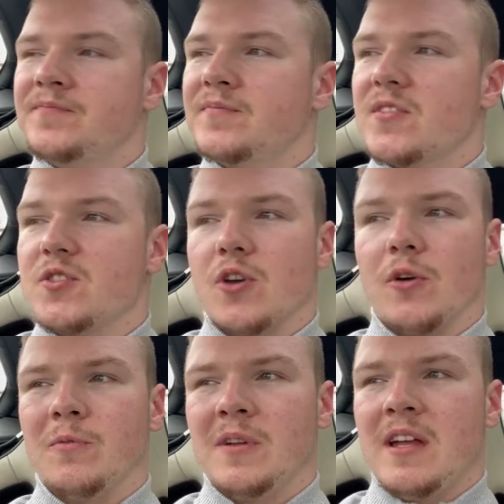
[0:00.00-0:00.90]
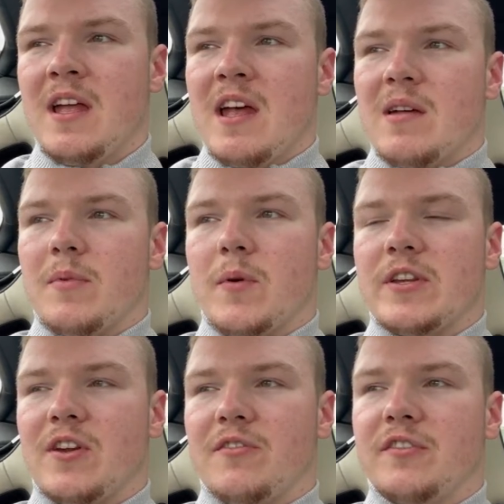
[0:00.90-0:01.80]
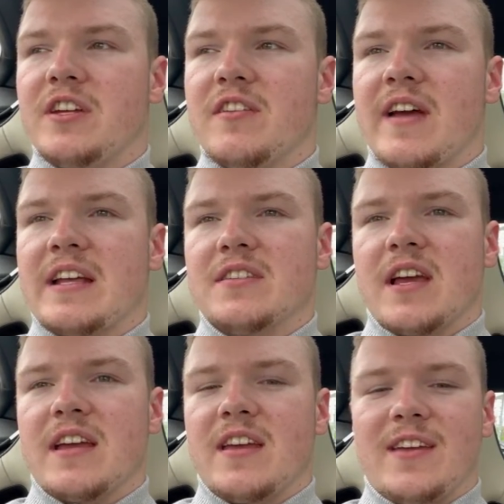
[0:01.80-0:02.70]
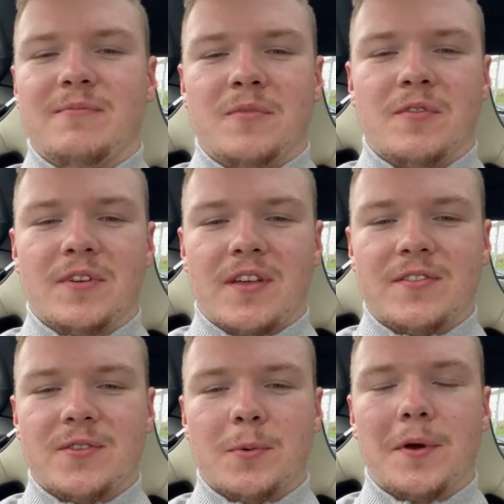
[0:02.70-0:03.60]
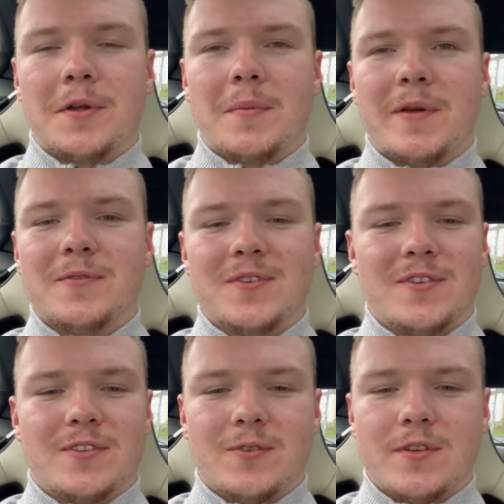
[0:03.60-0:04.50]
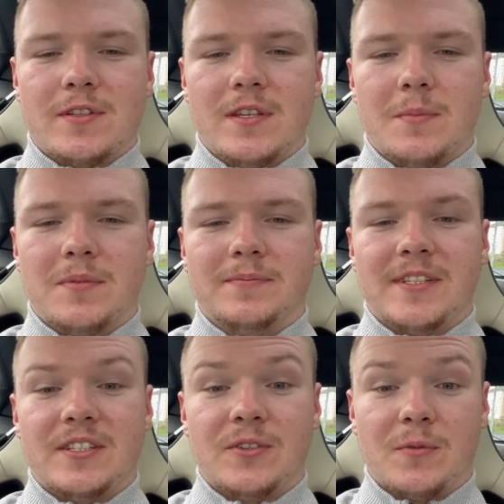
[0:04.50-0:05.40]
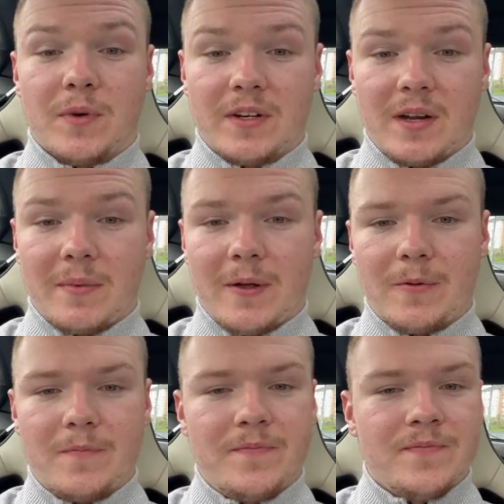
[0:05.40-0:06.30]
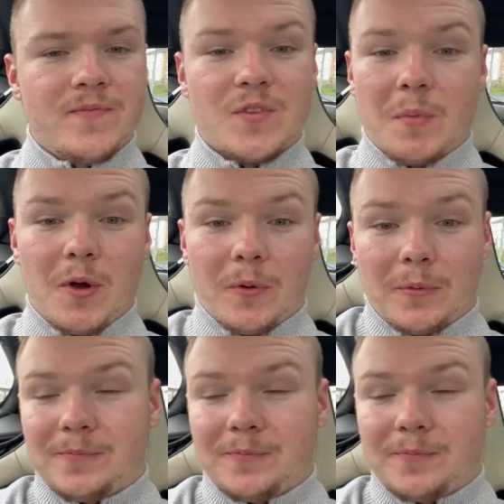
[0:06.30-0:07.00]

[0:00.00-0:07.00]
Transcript: So, but when you're free of anxiety, you've got nothing to worry about, so you just go to sleep and you don't worry about tomorrow.